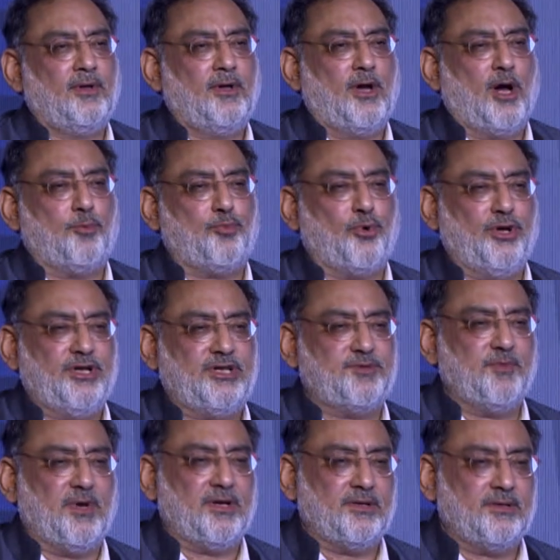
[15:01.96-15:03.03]
a
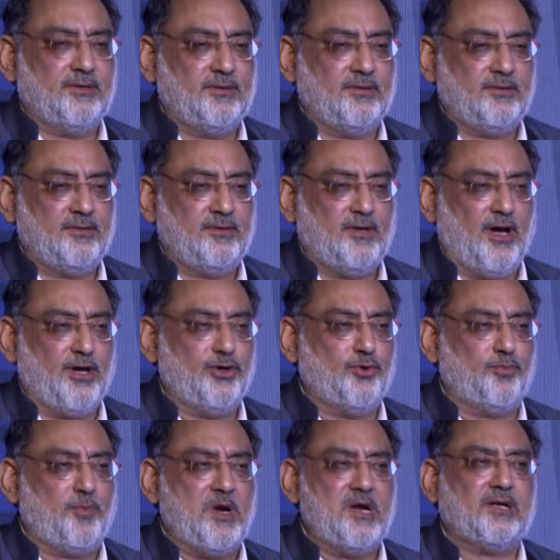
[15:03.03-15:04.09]
policeman, a yog
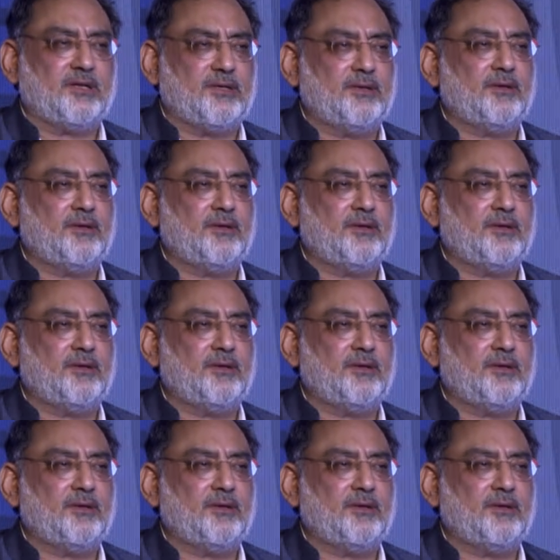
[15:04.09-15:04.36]
pandit.